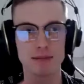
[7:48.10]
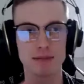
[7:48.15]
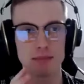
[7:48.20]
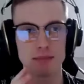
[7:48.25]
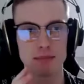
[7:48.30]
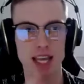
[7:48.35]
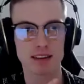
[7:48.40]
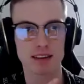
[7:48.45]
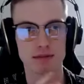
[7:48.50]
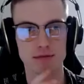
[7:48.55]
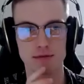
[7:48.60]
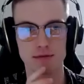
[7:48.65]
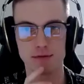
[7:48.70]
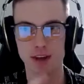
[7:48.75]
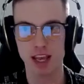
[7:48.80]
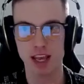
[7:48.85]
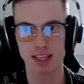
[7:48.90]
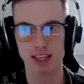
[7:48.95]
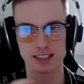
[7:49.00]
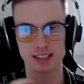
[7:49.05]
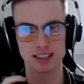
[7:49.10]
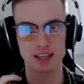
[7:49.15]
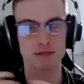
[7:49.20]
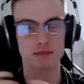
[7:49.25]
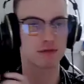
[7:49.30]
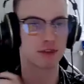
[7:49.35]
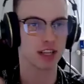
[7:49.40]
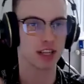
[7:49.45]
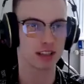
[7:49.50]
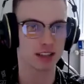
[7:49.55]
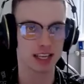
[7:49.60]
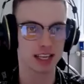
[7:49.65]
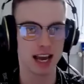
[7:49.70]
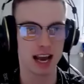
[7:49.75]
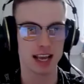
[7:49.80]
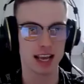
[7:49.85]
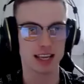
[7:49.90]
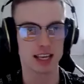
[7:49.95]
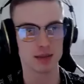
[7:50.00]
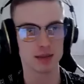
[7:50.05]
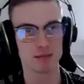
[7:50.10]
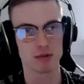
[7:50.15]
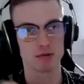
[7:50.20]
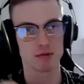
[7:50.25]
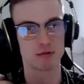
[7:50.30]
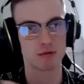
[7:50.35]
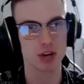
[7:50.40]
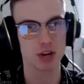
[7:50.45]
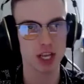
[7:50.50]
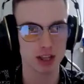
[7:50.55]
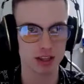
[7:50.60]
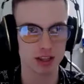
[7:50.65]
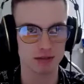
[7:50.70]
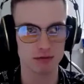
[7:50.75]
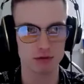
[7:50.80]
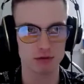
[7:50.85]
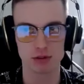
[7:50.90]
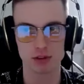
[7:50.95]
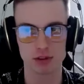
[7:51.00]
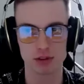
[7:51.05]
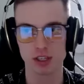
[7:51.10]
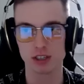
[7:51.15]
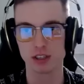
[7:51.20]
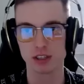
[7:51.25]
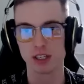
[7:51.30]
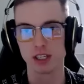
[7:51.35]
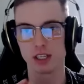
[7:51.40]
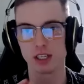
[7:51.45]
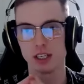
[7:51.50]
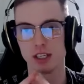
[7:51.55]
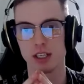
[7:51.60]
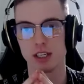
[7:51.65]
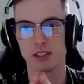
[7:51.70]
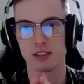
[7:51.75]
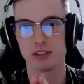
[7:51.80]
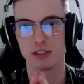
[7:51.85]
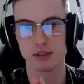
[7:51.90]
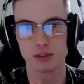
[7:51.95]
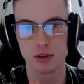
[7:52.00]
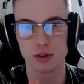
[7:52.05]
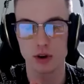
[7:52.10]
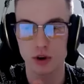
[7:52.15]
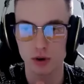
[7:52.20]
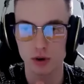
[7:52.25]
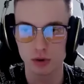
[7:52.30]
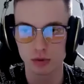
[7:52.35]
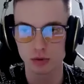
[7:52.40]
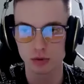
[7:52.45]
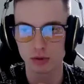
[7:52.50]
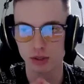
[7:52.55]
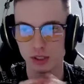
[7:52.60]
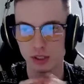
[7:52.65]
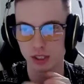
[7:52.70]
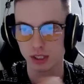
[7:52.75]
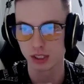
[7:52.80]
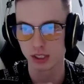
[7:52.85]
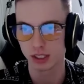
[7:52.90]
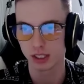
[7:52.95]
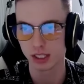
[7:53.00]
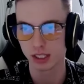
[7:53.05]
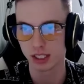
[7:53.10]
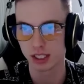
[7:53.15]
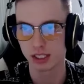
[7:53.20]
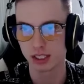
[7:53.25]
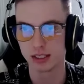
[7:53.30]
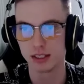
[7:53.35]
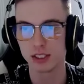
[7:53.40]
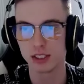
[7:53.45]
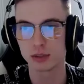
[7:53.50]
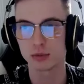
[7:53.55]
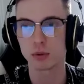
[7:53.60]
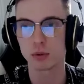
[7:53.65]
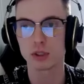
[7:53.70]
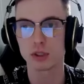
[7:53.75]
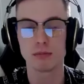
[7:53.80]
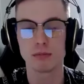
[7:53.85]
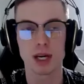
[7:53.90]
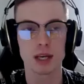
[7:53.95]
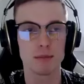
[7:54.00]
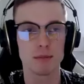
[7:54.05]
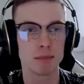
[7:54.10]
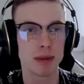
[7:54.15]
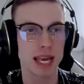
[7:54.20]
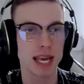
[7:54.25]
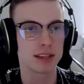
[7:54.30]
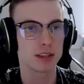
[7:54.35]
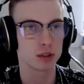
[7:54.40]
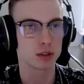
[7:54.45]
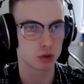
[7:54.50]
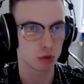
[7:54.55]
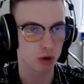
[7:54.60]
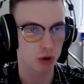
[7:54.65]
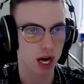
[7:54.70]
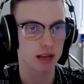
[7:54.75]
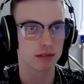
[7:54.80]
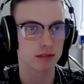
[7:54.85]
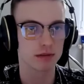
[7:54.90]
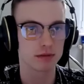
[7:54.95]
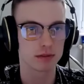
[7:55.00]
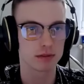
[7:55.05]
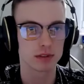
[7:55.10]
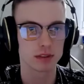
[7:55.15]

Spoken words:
make things differently. I can be free in the future. So this was my main drive.